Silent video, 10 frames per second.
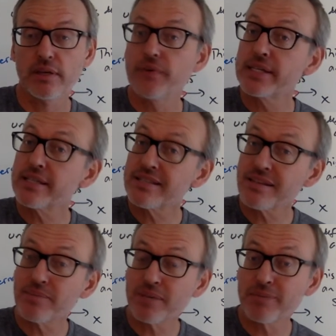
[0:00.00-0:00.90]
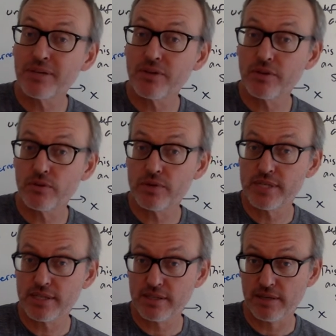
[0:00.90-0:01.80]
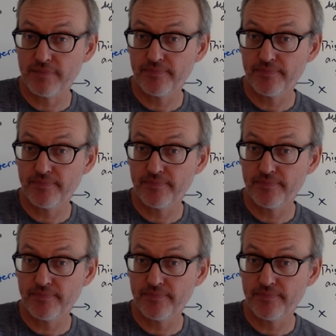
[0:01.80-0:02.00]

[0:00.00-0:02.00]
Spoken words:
If I said something bigger than 360,